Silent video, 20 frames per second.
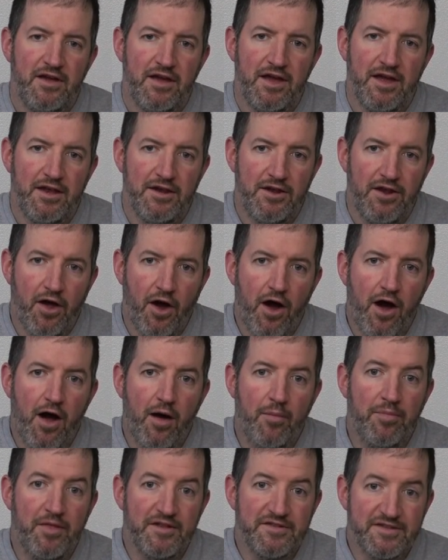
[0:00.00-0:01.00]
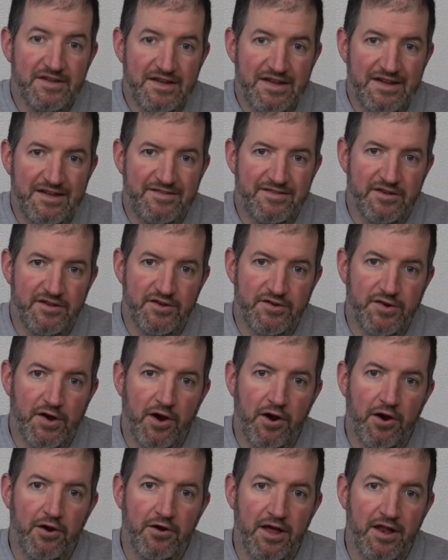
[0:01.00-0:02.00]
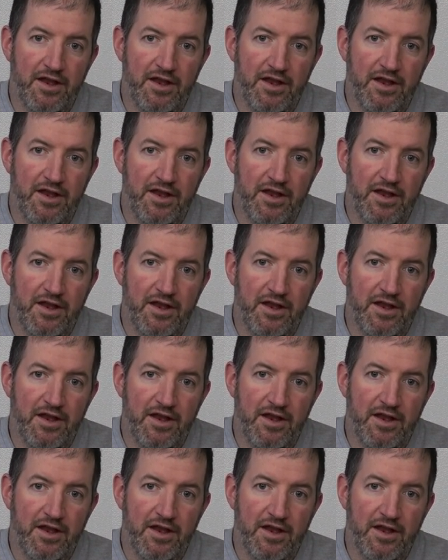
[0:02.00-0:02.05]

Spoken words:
a knob that's easy to turn,